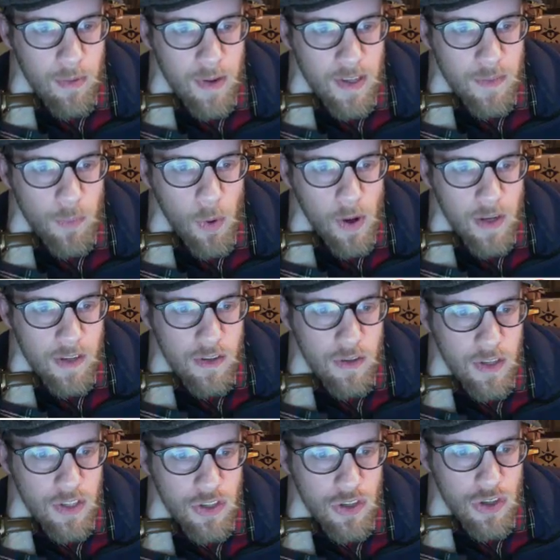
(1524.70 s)
is pointing to
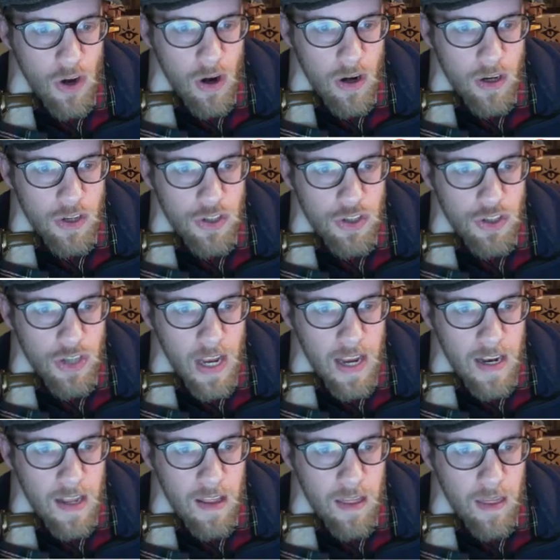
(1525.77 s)
this dark,
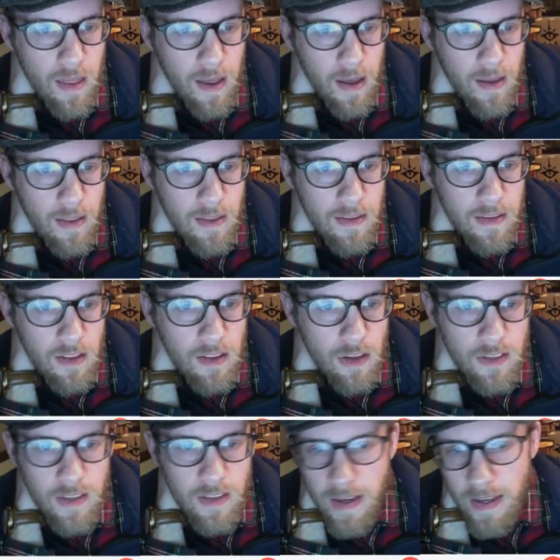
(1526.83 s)
shady thing that
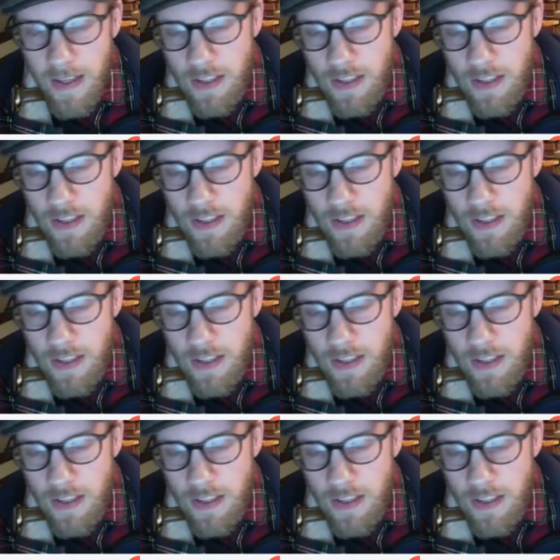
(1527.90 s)
looks like it's